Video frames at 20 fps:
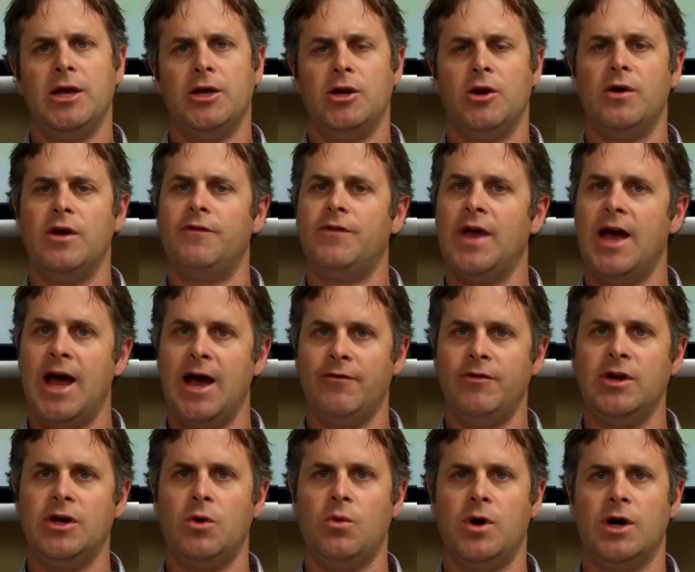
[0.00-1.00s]
You know, if you
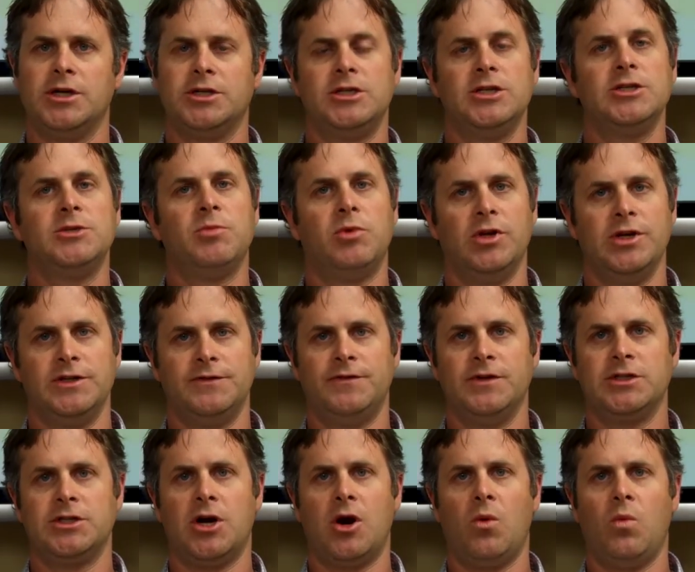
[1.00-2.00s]
have any questions, please
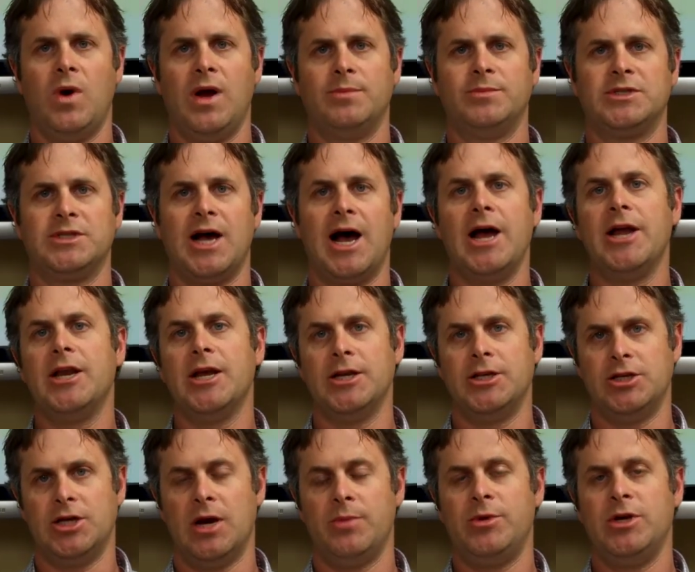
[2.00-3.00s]
visit our website
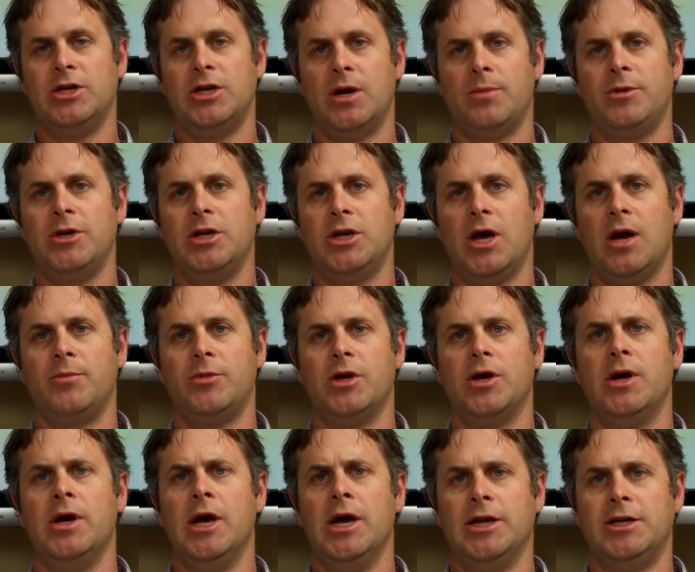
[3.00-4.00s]
at
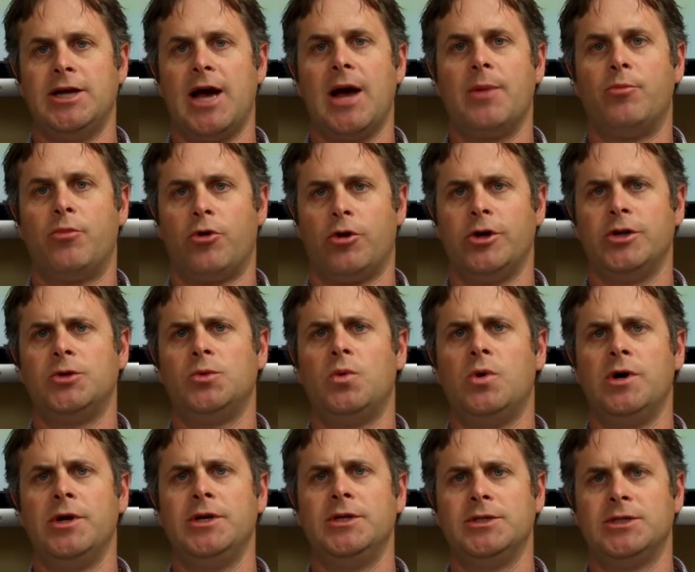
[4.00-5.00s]

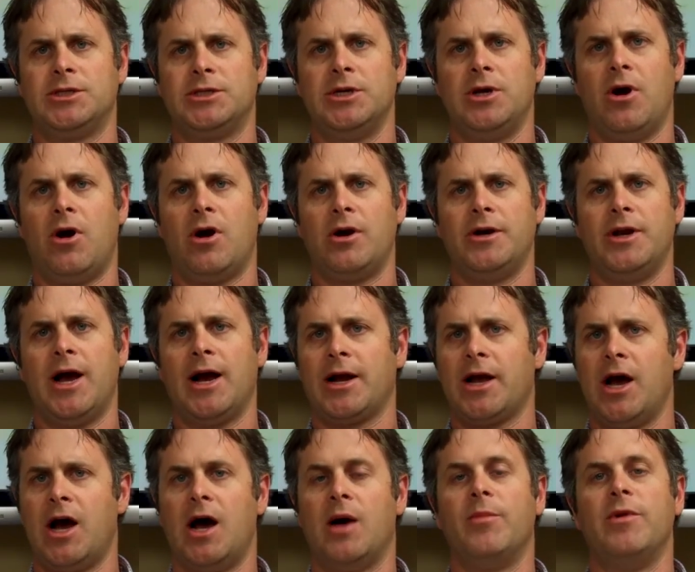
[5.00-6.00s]

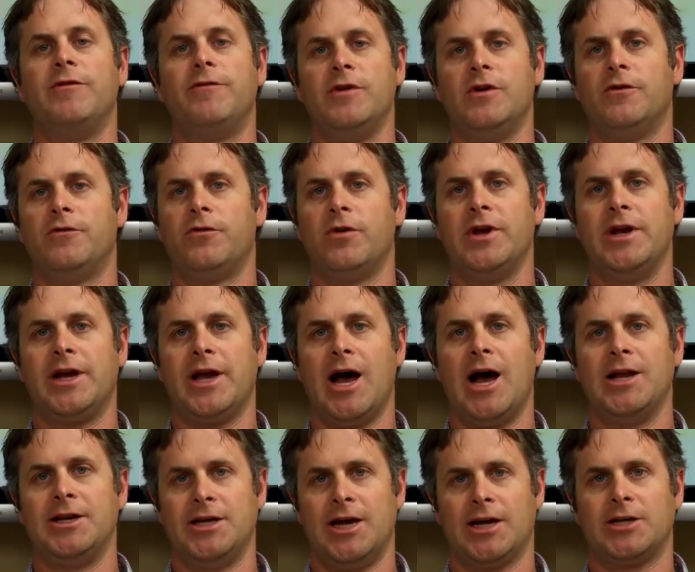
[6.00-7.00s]
www.brentwoodcr.com and feel free to
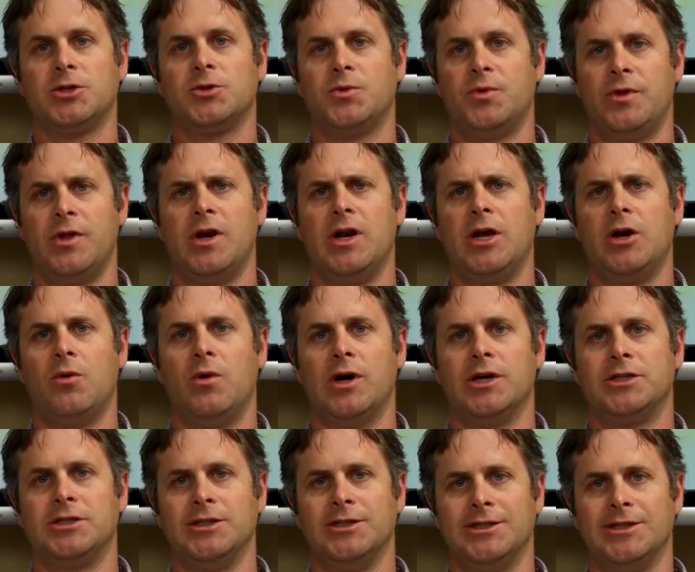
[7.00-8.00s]
contact us with any
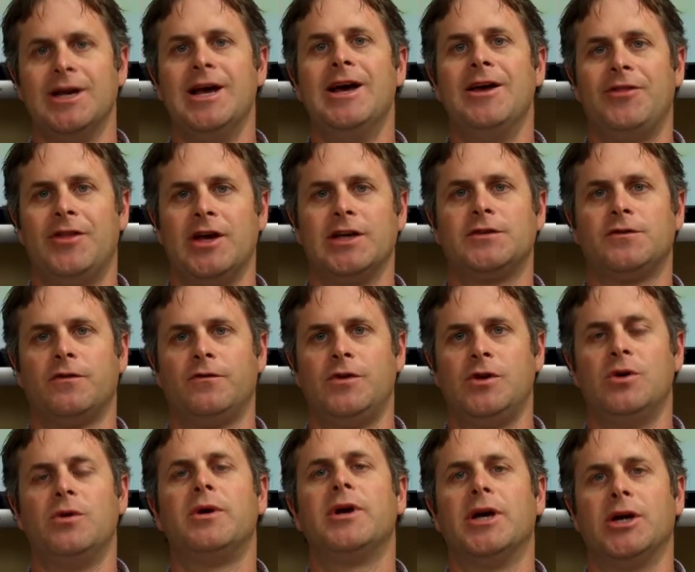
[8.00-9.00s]
questions. Thanks for
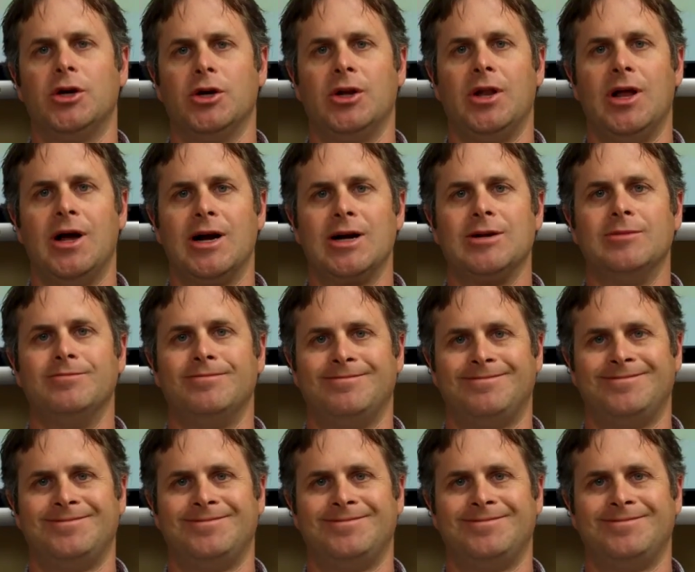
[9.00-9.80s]
viewing and good luck.